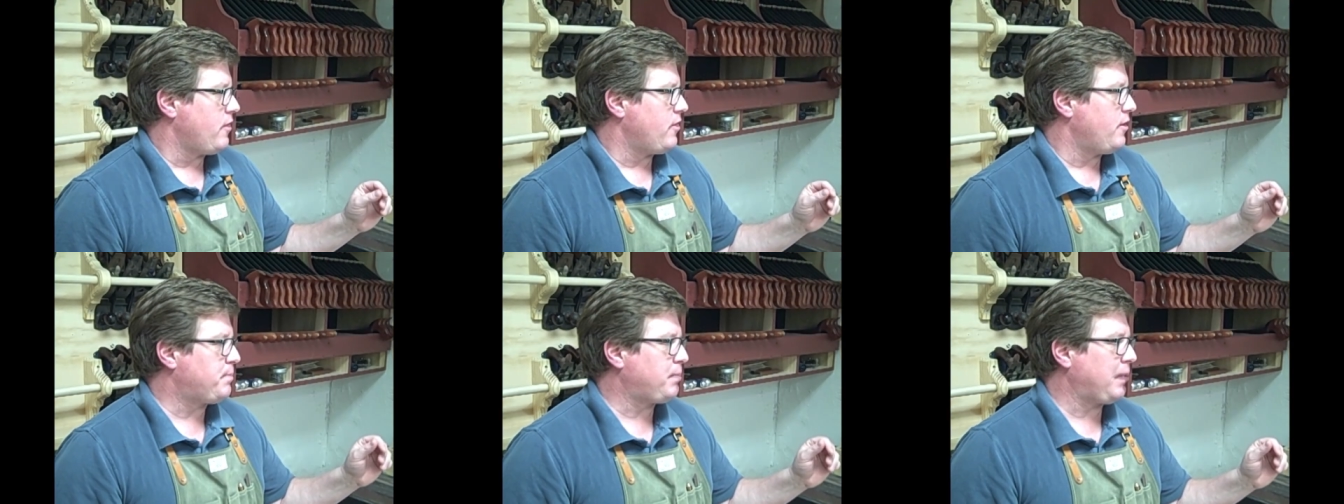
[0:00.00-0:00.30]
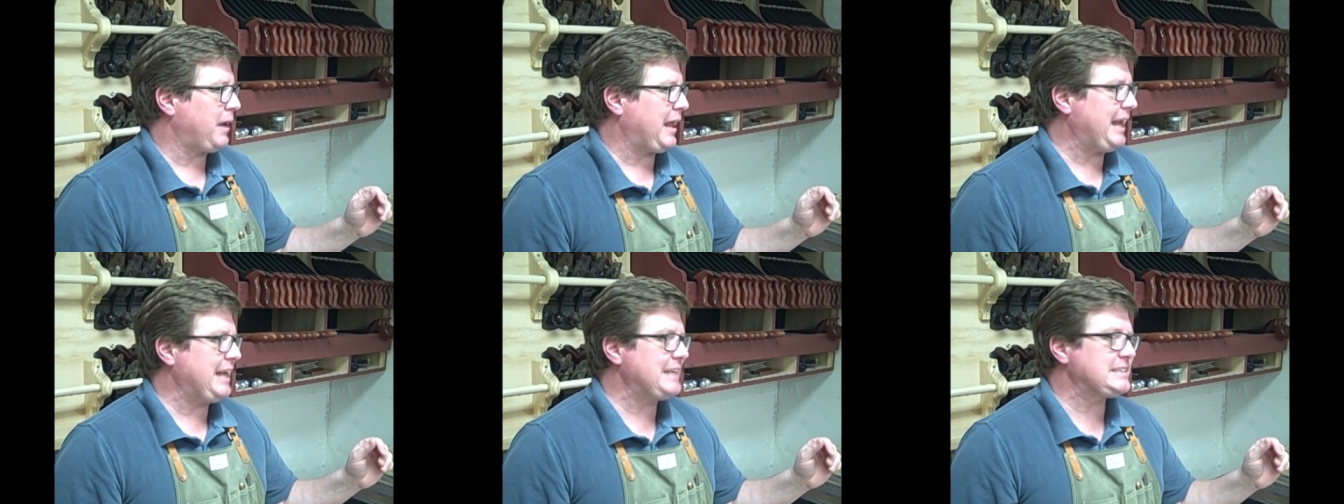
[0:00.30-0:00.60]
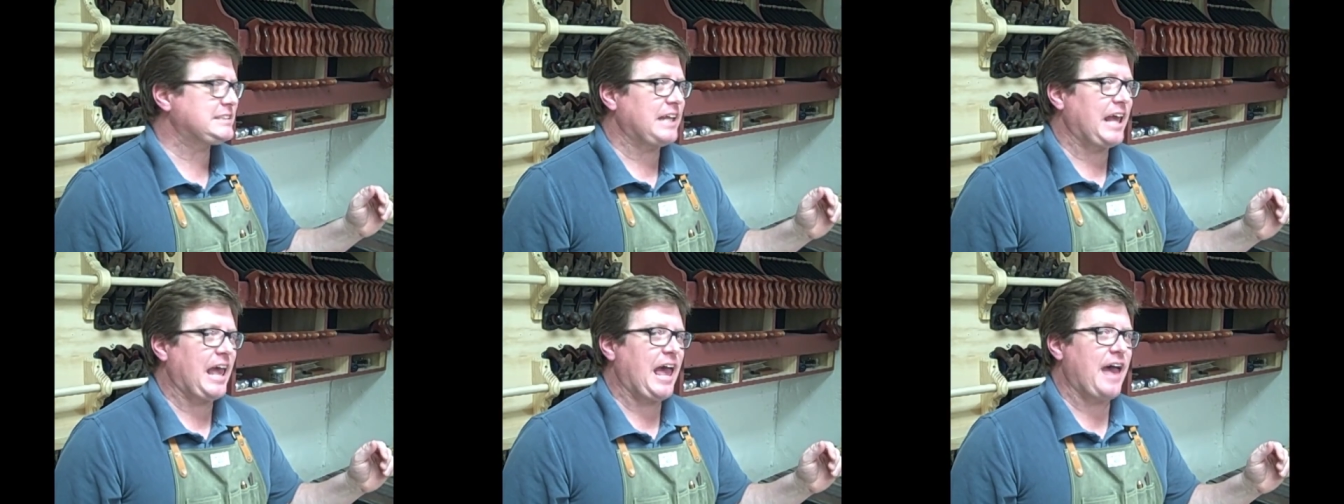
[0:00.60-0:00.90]
The plan
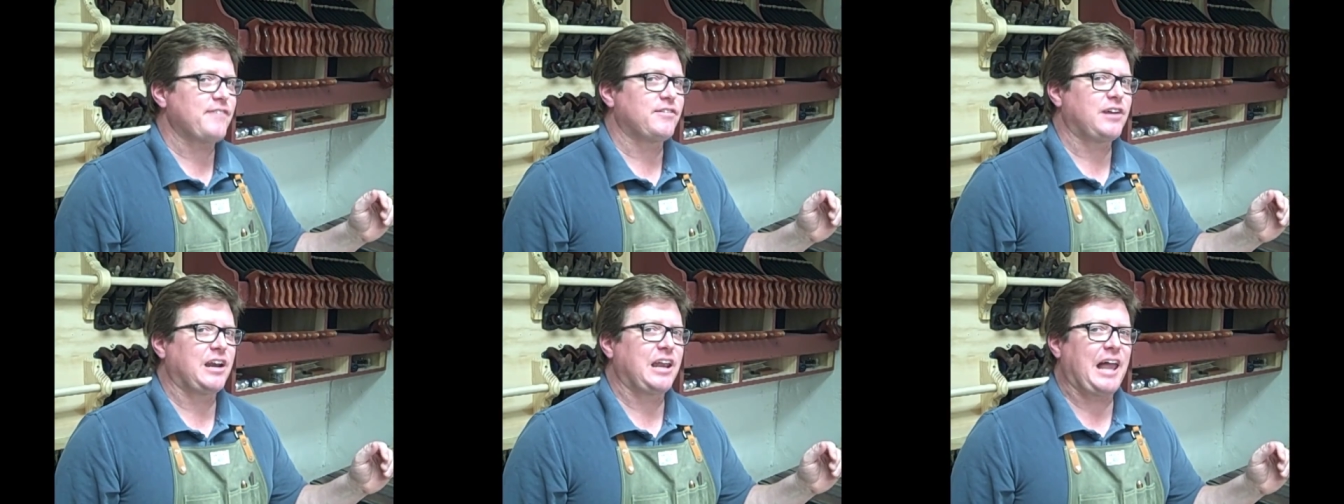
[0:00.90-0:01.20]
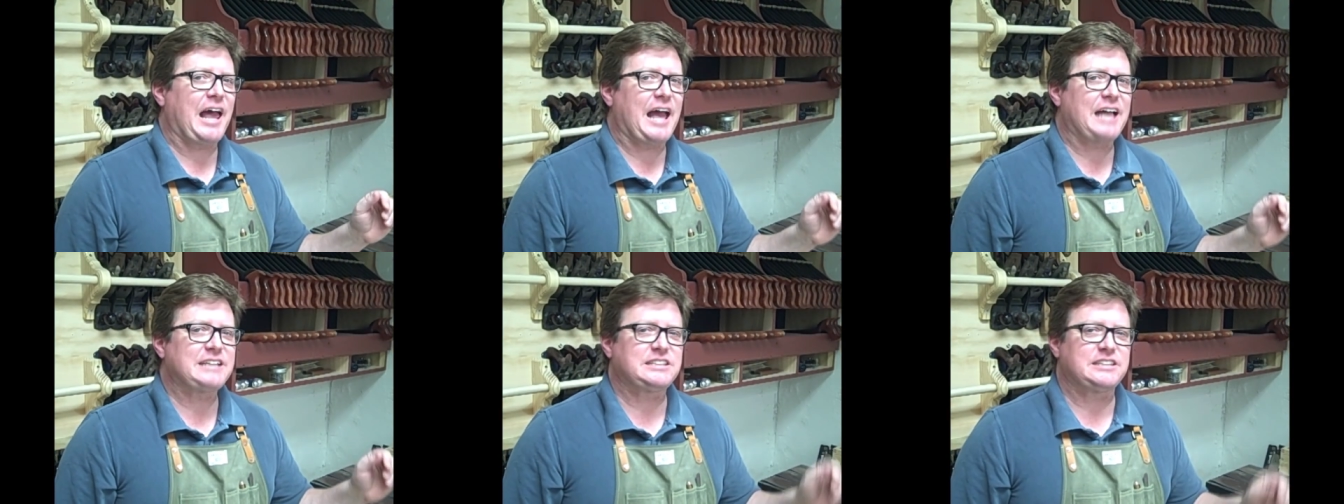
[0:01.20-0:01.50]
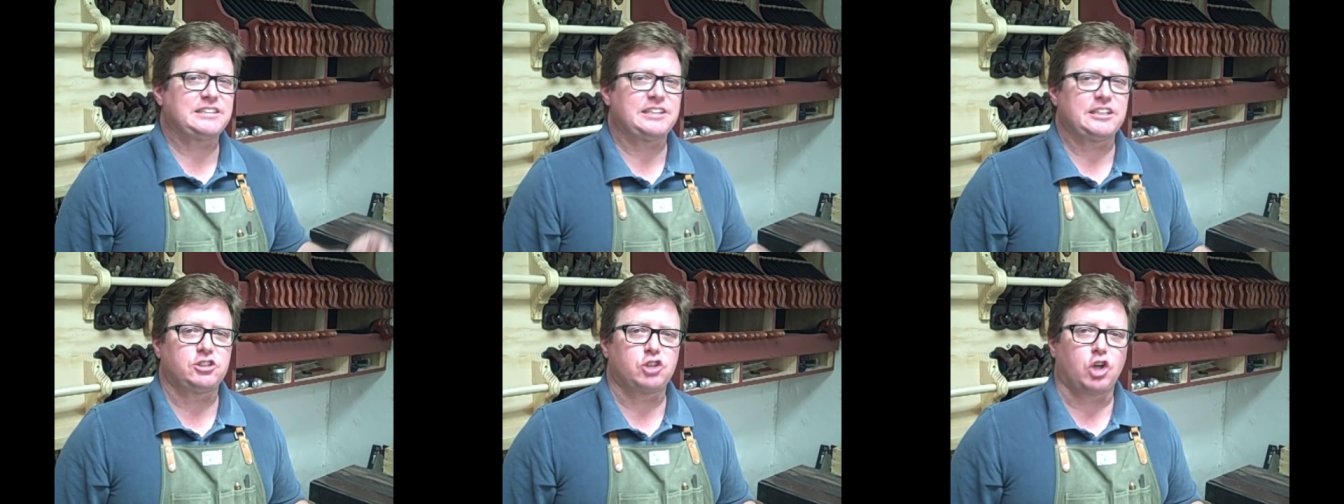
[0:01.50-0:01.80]
is to have
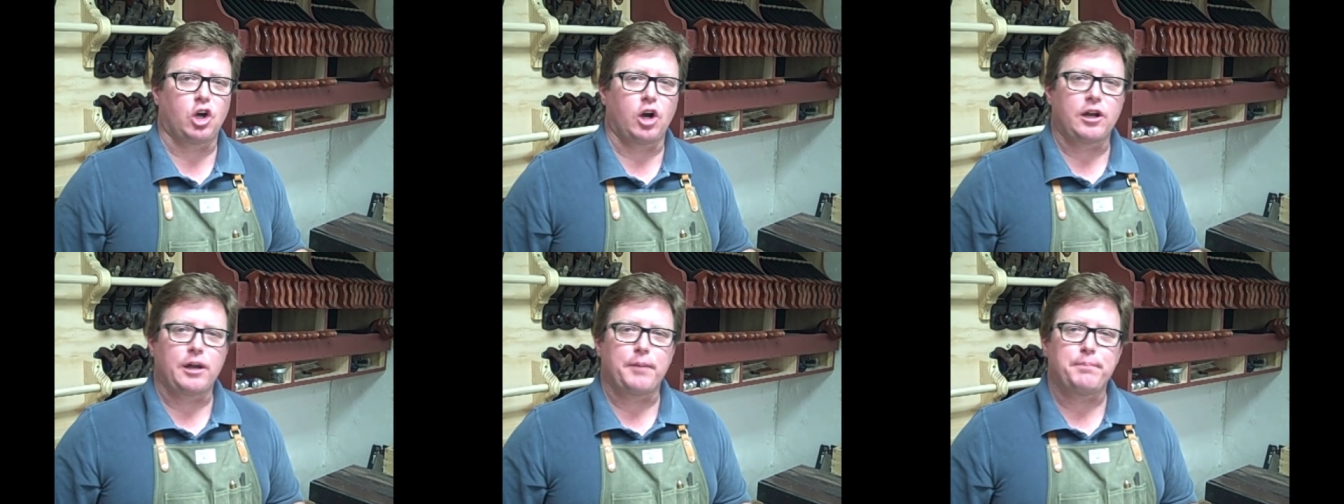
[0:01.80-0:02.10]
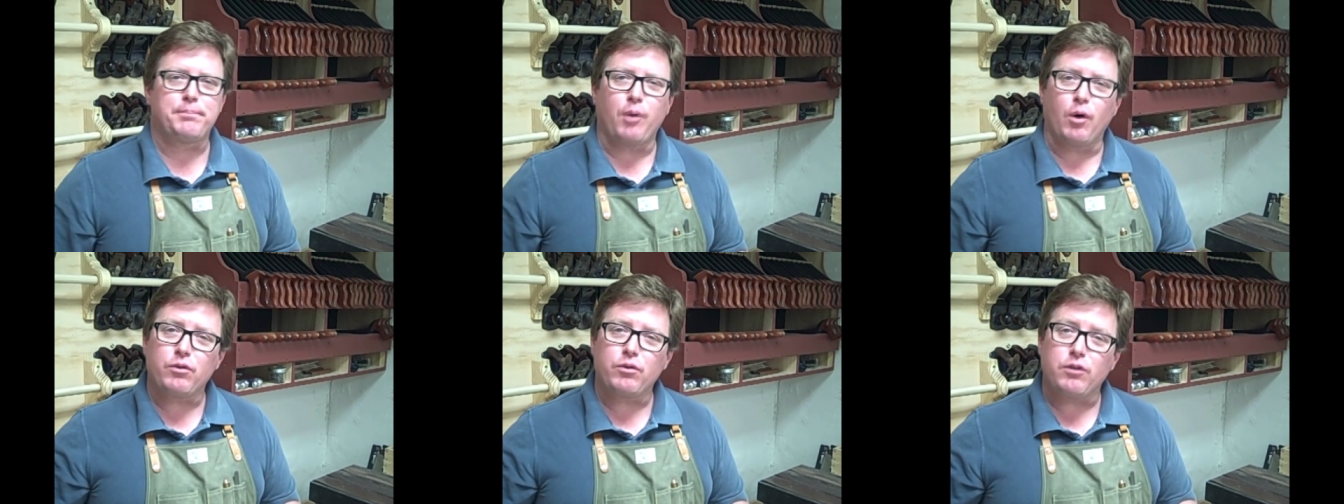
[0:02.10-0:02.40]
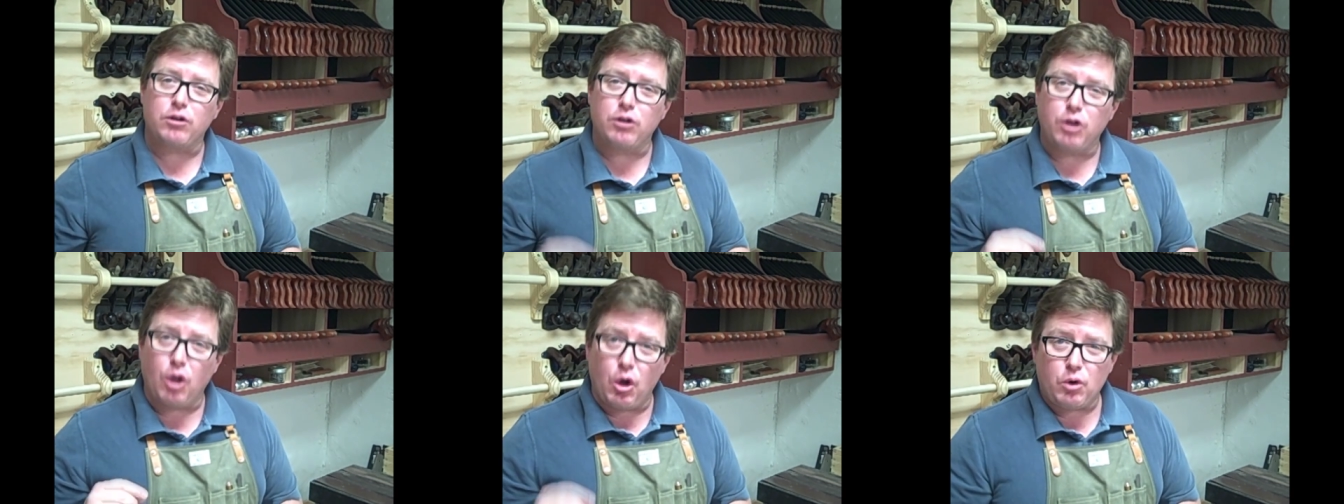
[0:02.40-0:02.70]
classes that target
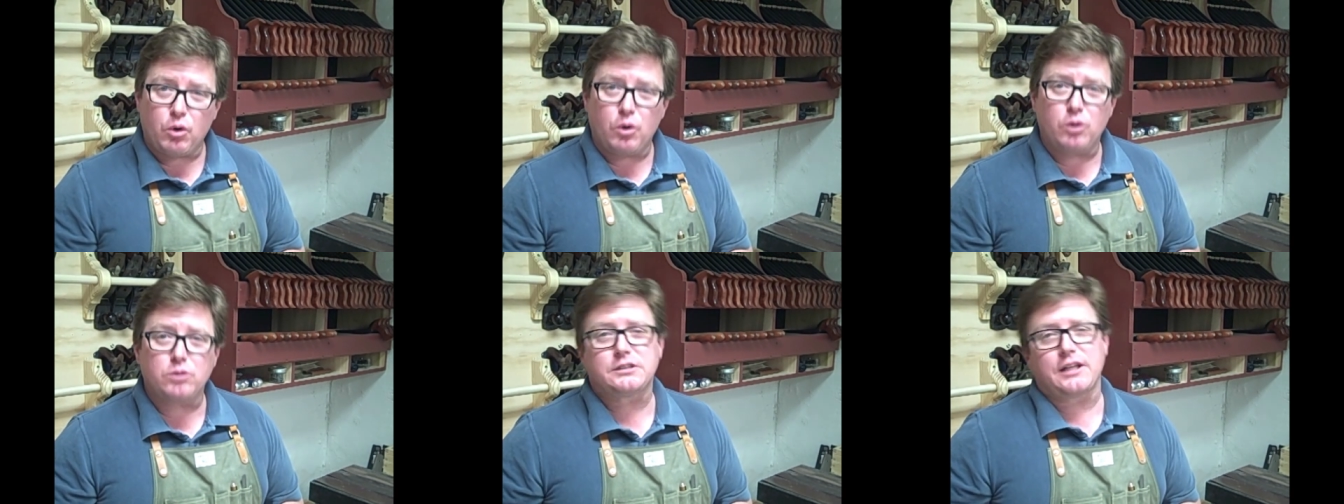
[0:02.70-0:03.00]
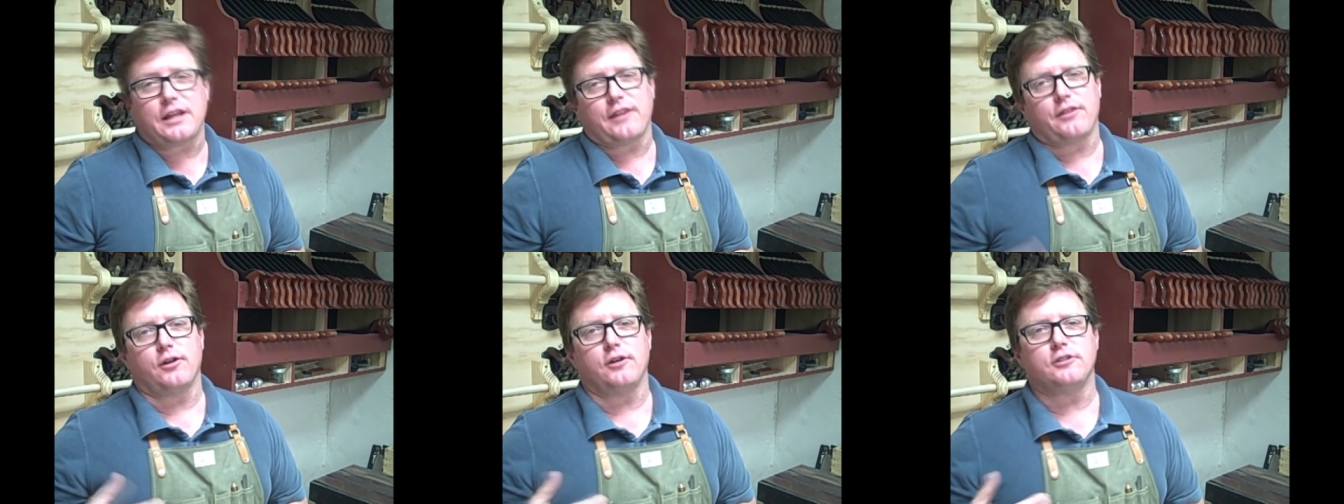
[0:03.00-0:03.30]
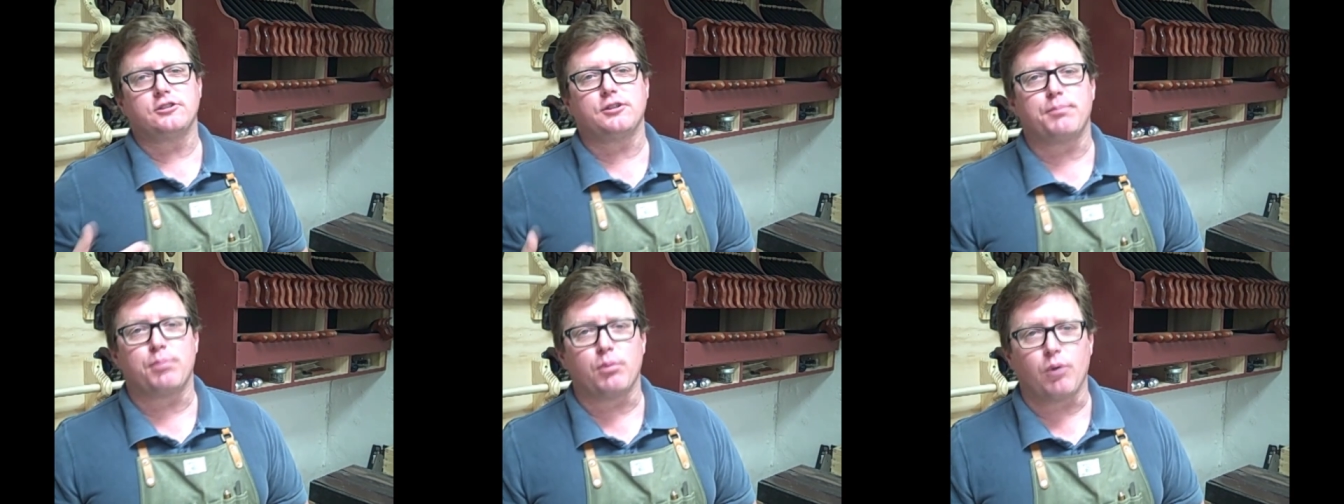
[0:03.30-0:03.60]
both locals and
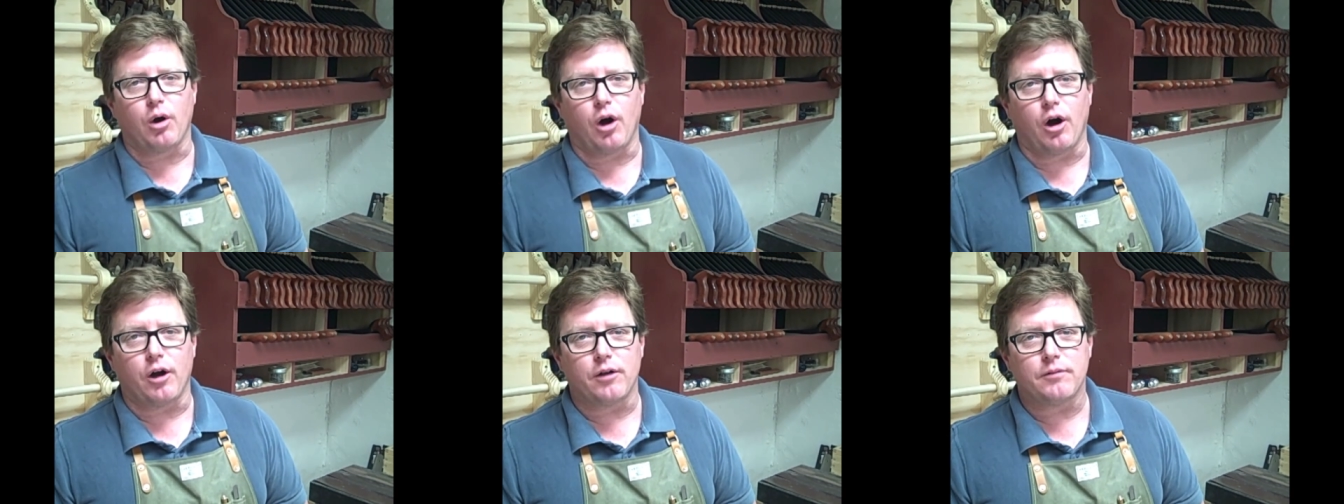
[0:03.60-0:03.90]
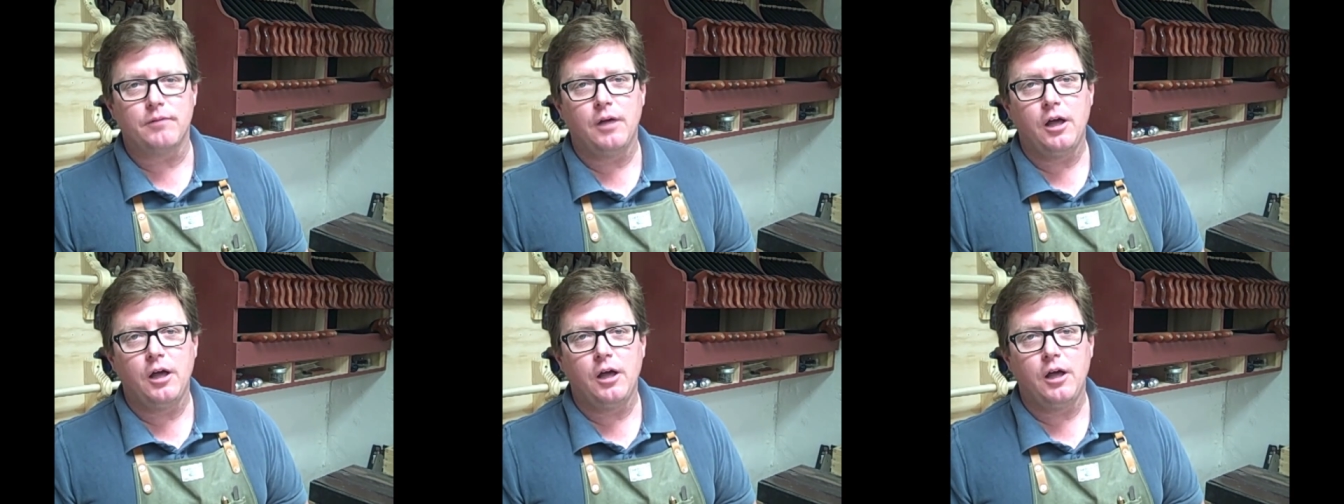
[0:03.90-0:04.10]
those abroad.